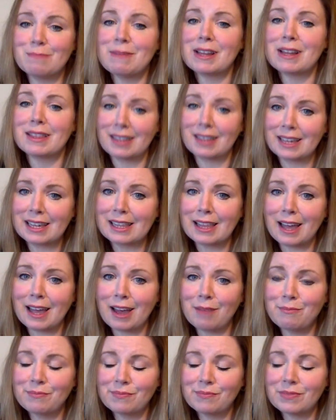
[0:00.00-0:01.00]
the monthly
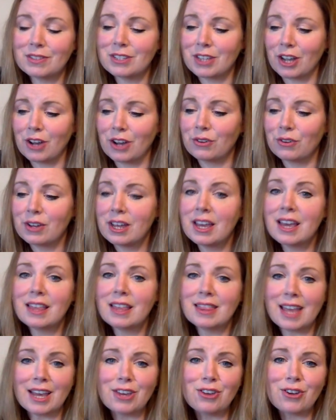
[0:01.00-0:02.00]
club. So
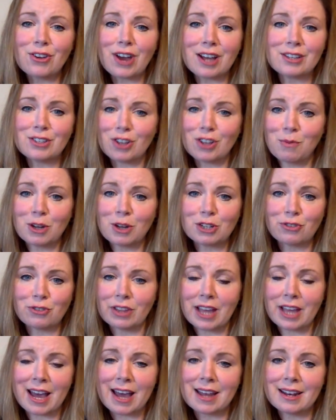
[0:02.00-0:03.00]
thank you guys so much
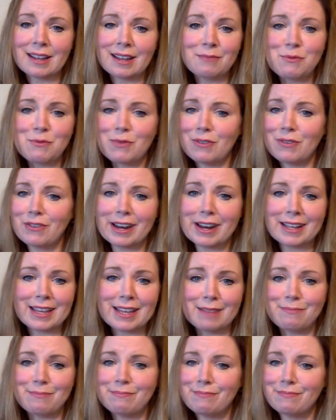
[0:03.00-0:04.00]
for that. I mean, we've got to
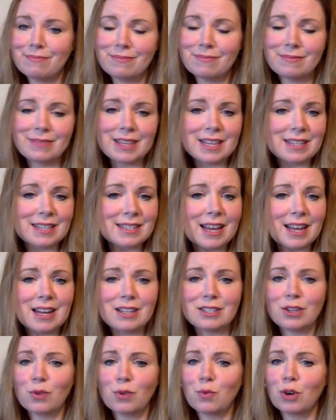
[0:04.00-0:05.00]
keep these
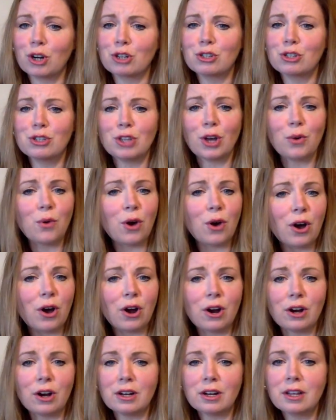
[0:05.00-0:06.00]
ladies that work so
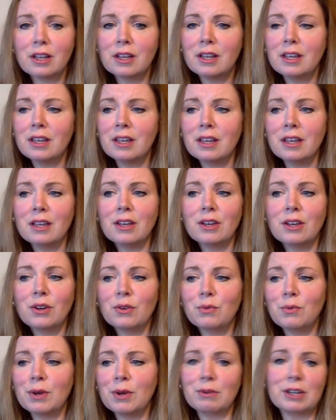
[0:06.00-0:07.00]
hard.
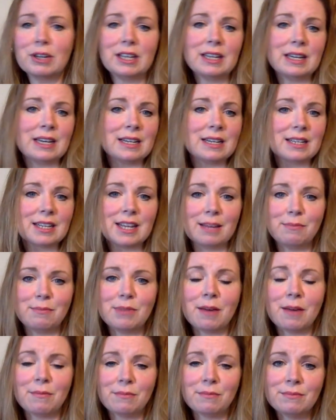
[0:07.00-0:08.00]
We really need to keep
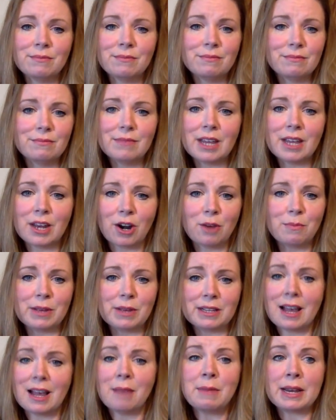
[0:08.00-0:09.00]
them in our
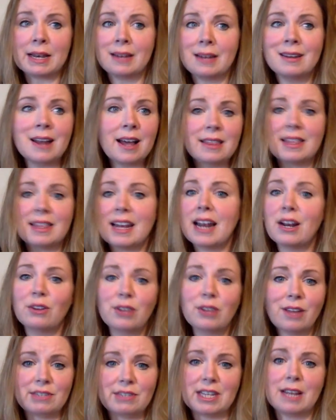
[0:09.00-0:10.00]
business. I mean, not that I
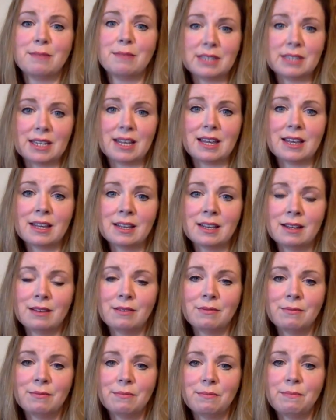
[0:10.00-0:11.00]
don't love DMC,
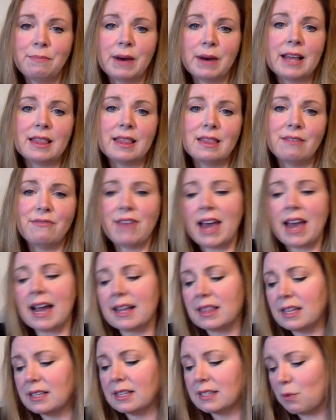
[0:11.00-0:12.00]
but the
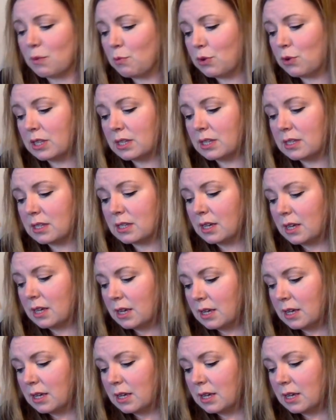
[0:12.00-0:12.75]
fact that someone's